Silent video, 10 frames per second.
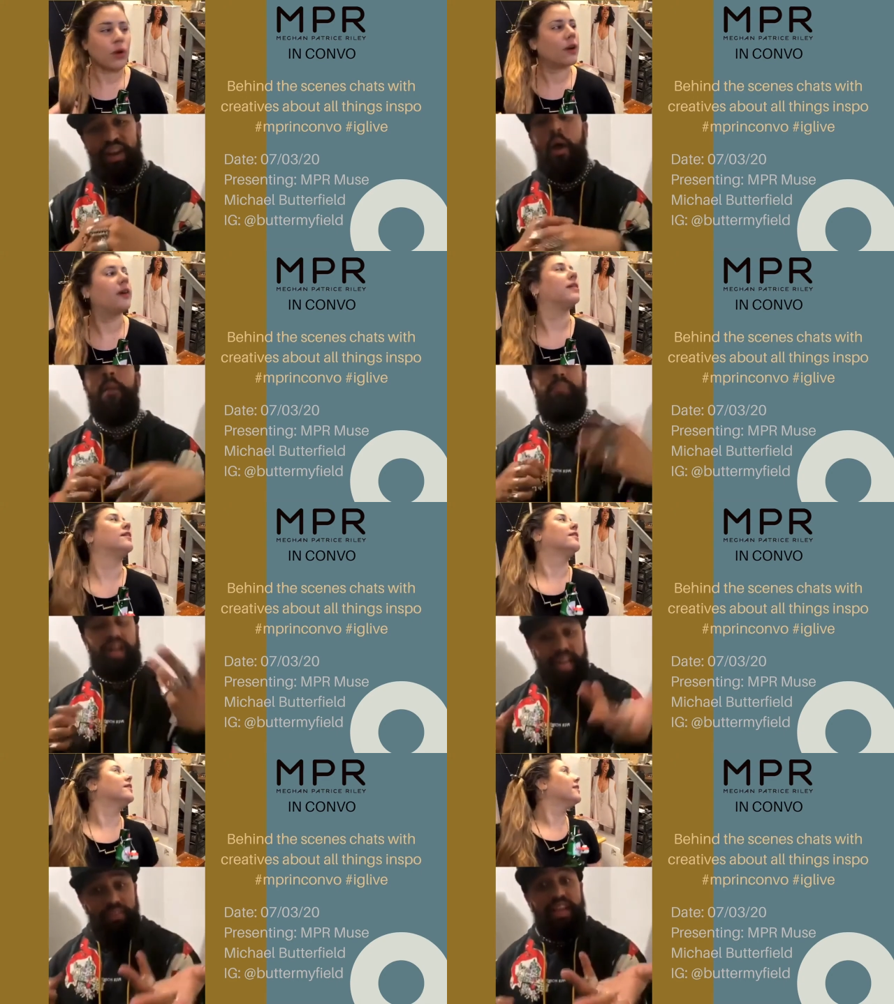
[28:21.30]
Speaker 1: but again, that's
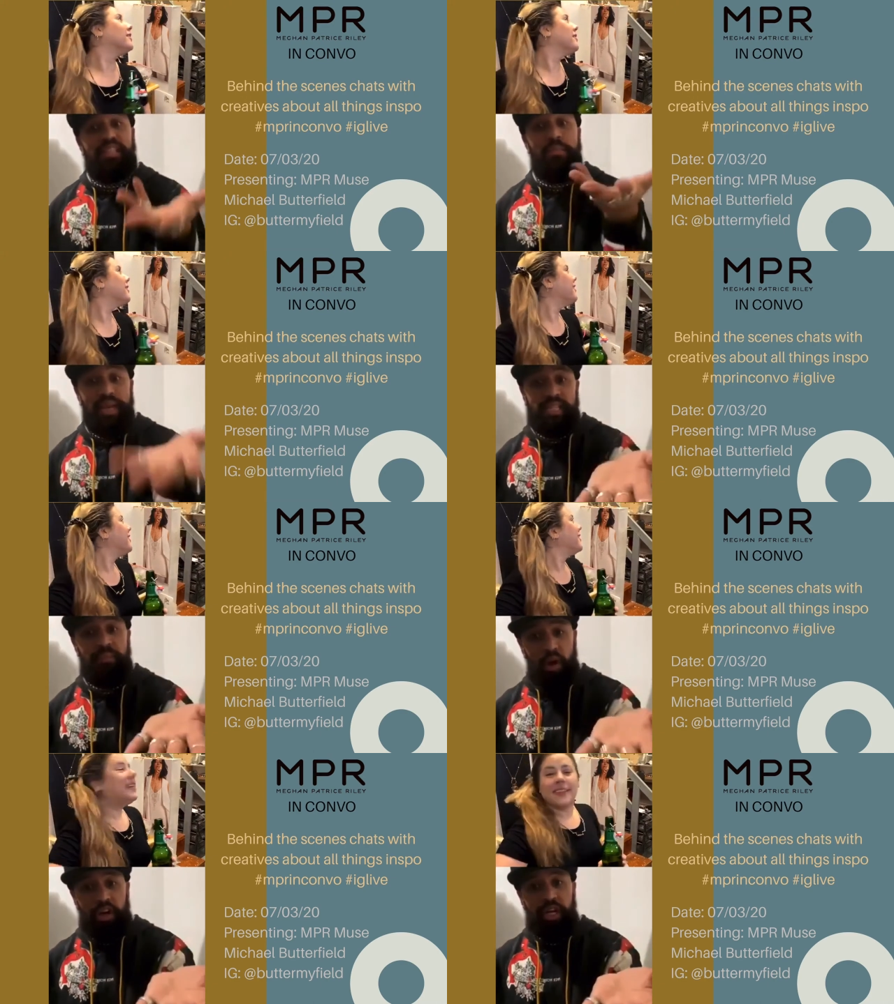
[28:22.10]
amazing marketing
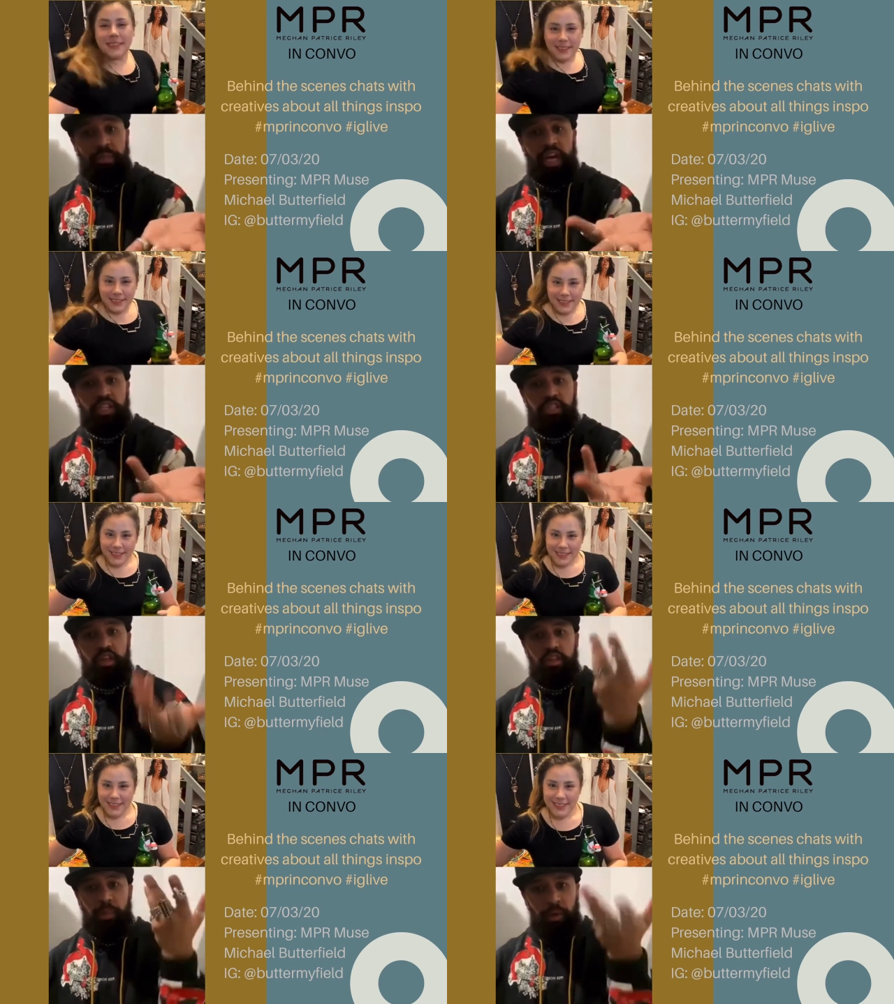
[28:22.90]
because they're
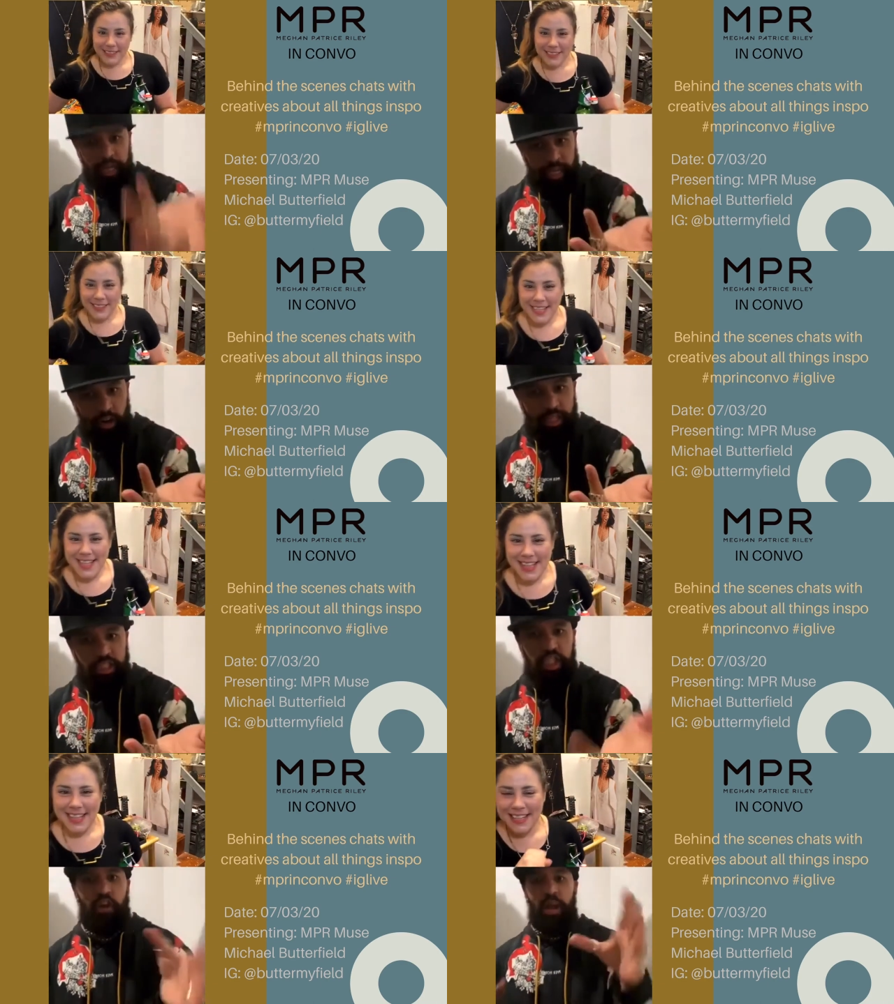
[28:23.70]
putting it on Instagram.
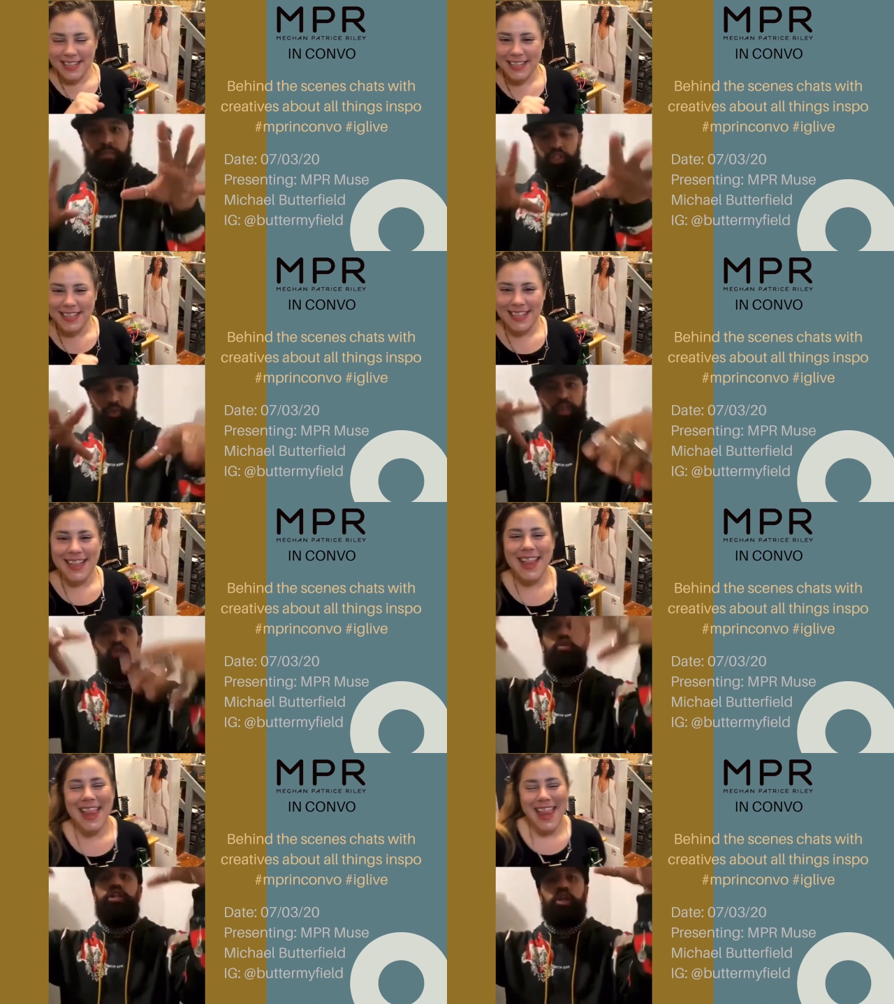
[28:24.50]
They're doing the really
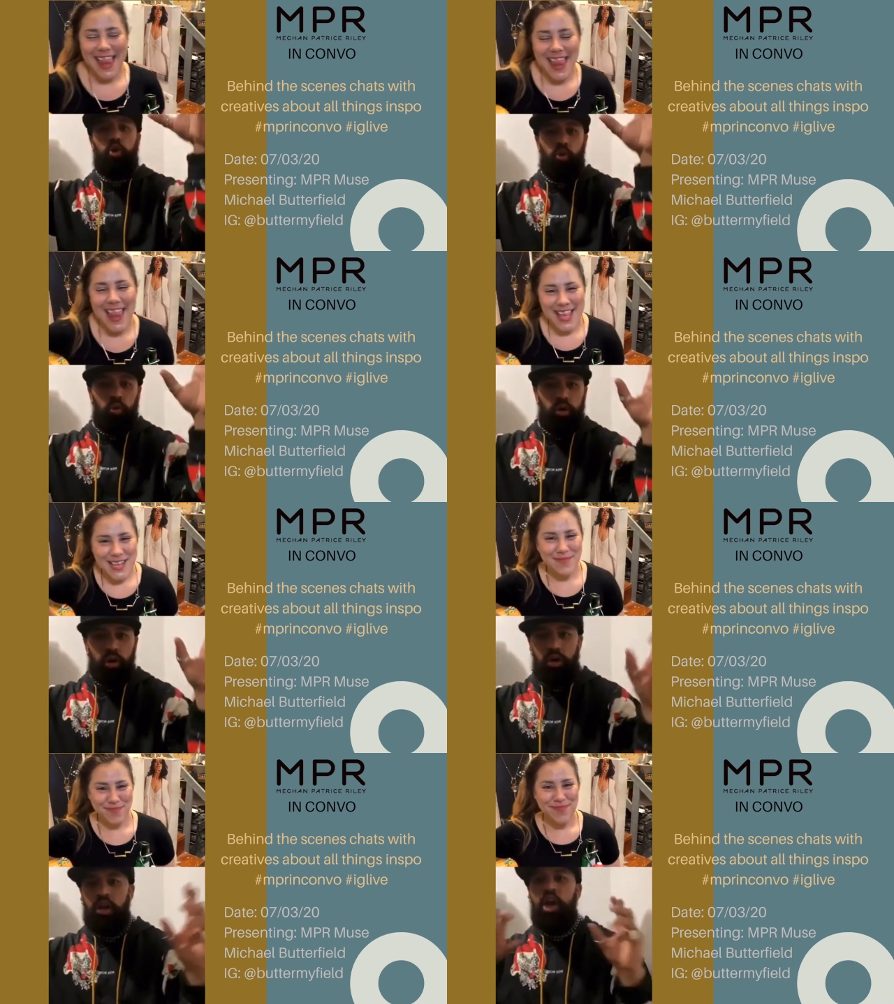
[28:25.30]
cool
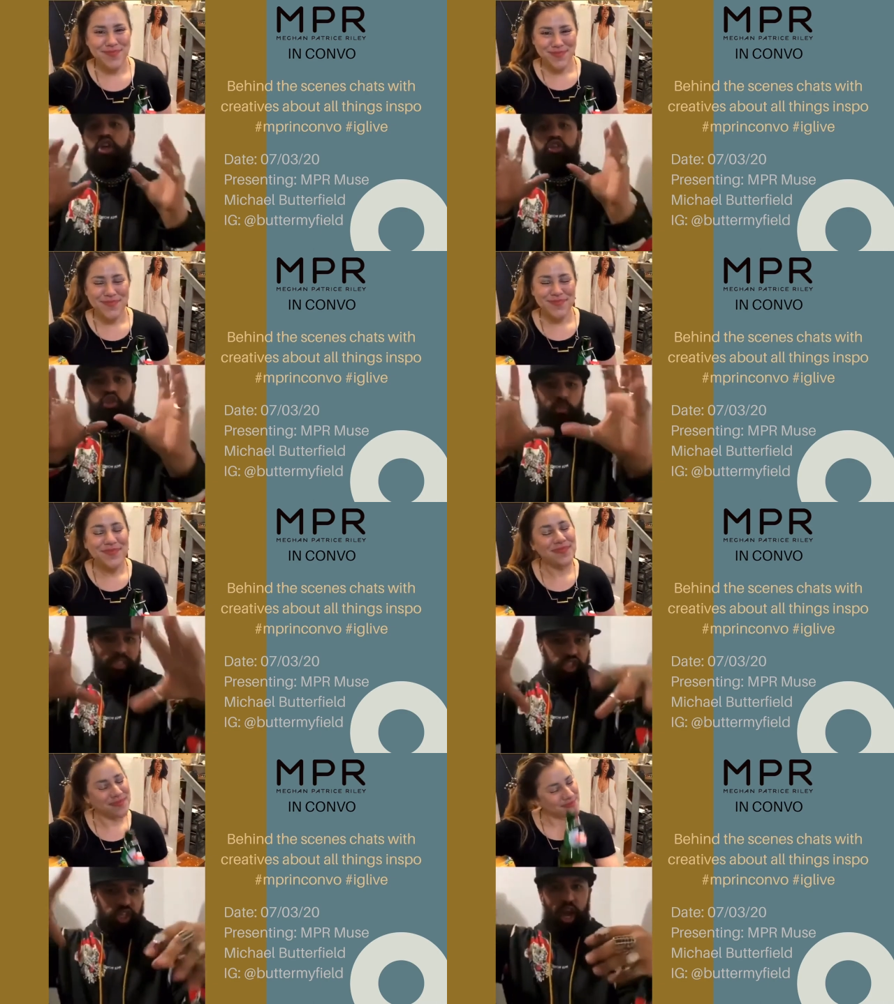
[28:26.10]
zoom in
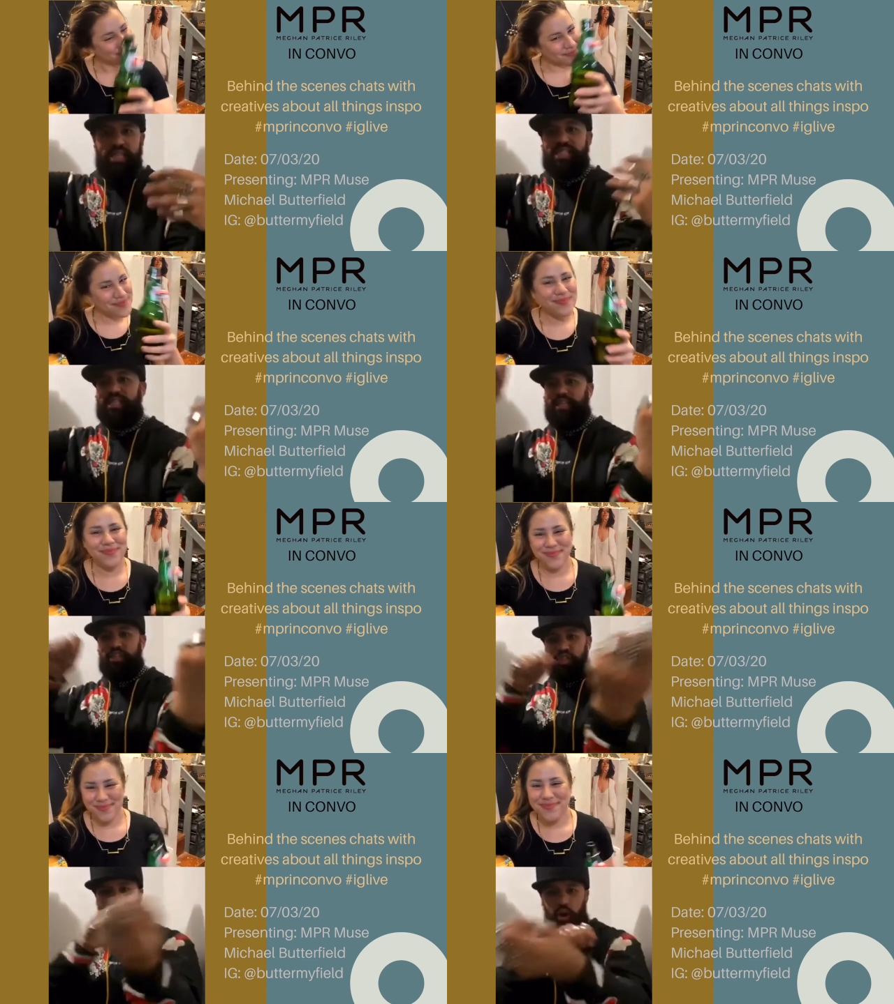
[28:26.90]
shots and like the
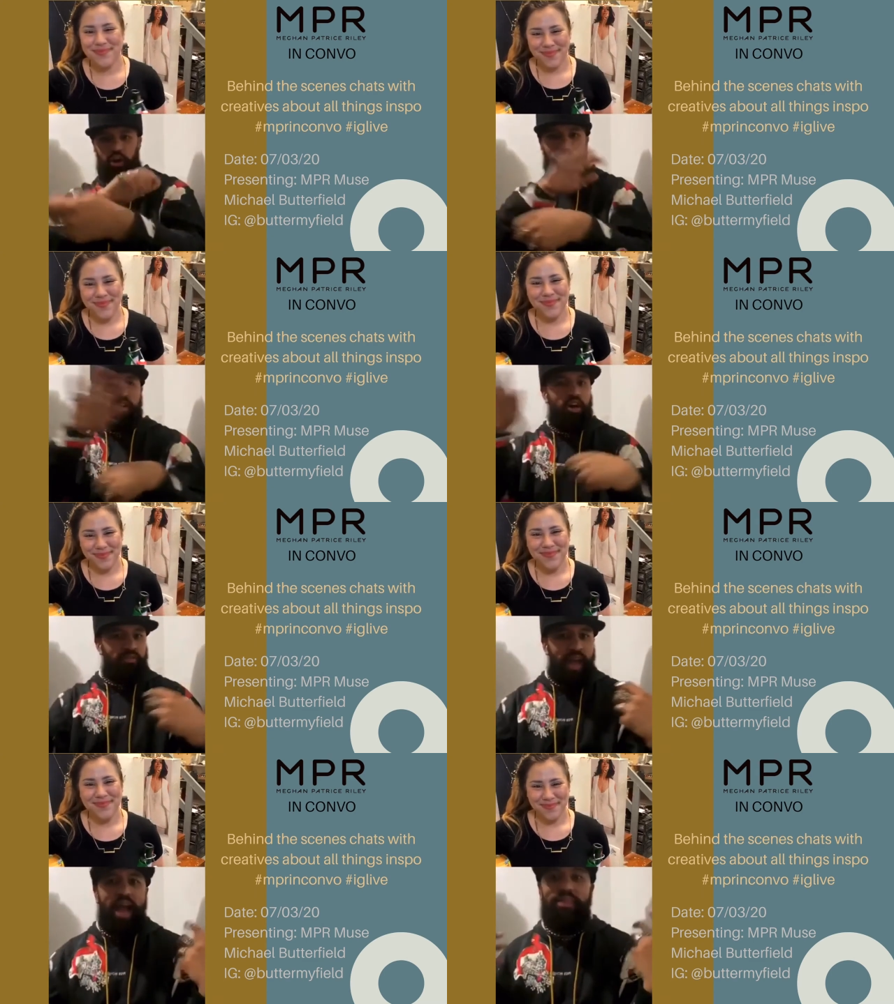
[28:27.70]
swirls and all of that, and
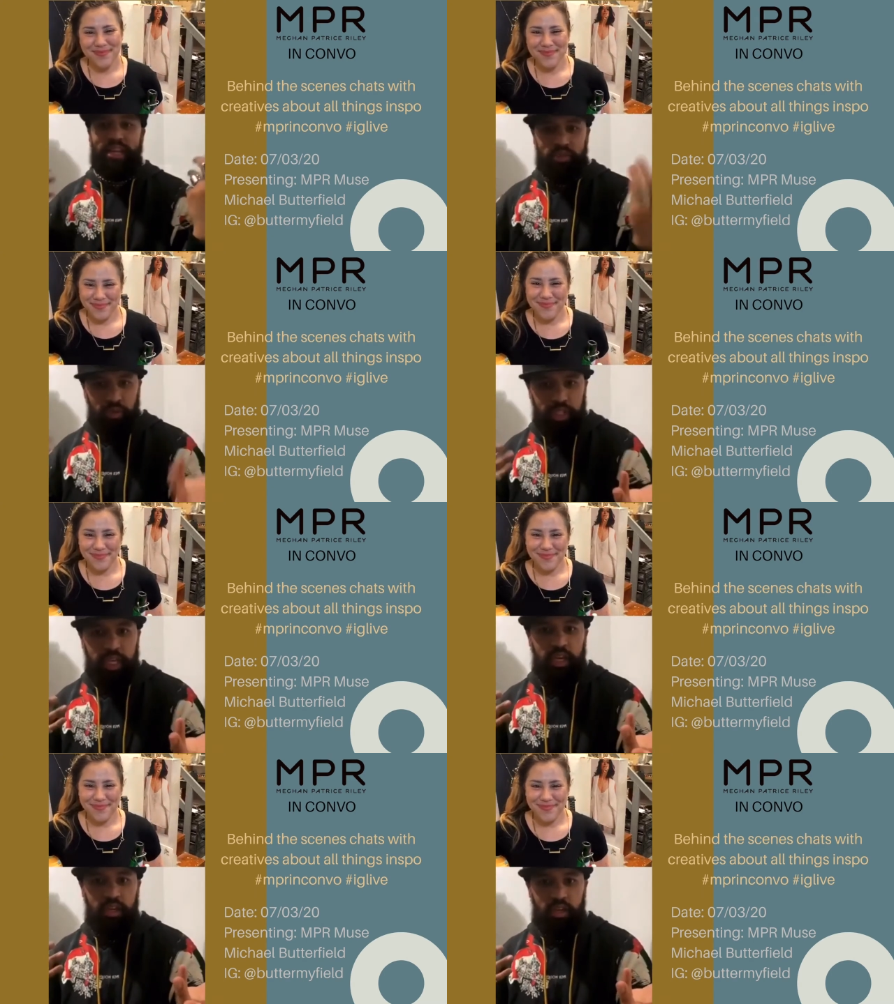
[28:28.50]
that's really you
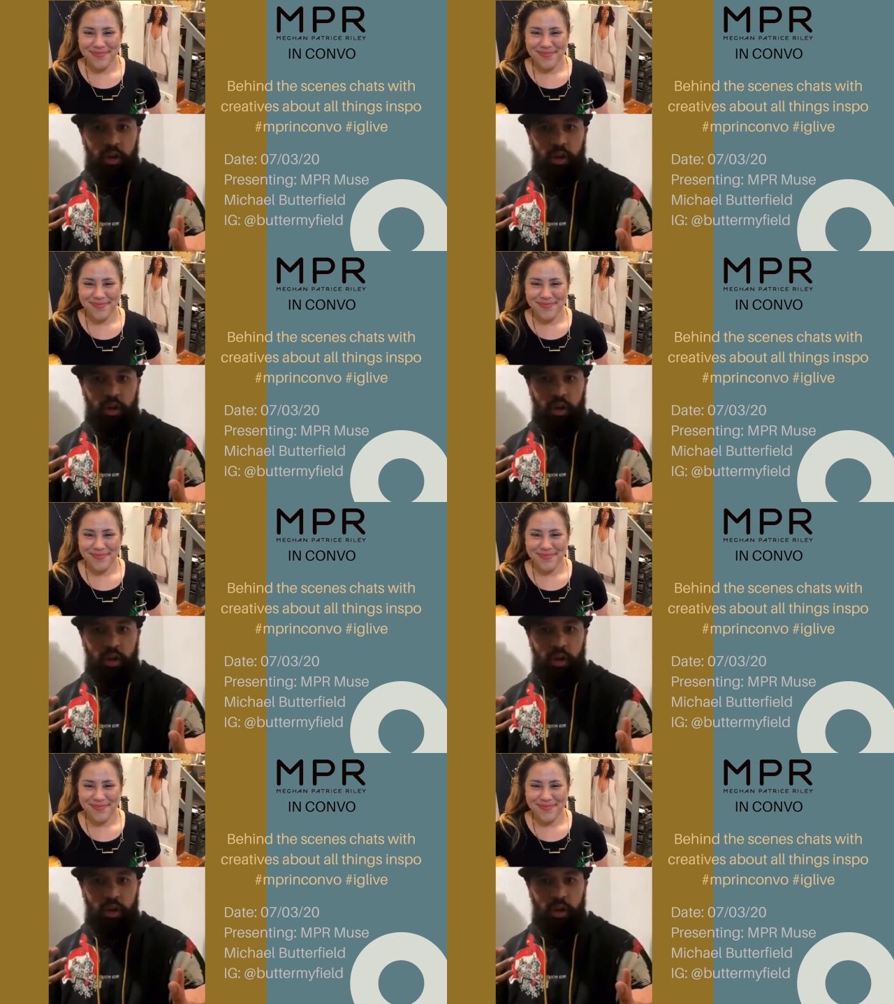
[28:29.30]
know.